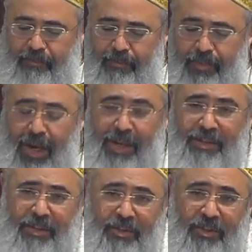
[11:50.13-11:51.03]
As the
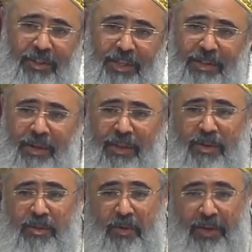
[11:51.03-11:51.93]
church says, there's
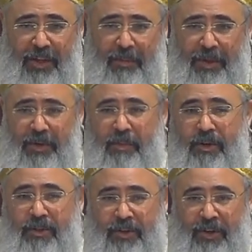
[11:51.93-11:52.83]
no death but a
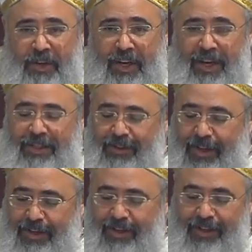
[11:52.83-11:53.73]
departure. It's not
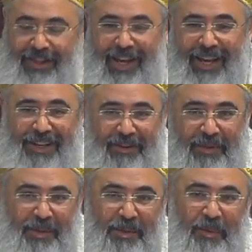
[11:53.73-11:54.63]
the end of the
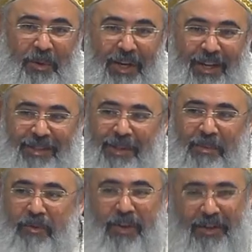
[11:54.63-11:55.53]
story is to move
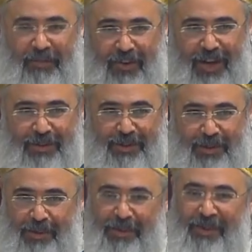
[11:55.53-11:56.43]
out of your house.
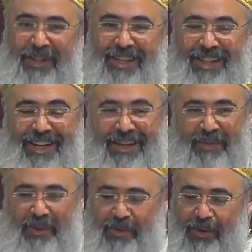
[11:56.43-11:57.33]
No, the end of the
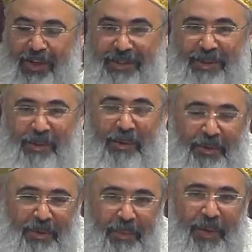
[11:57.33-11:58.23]
story is to go to a
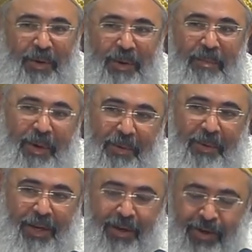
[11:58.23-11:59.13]
bigger and better one,
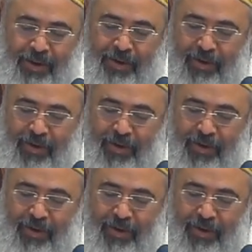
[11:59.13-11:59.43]
right?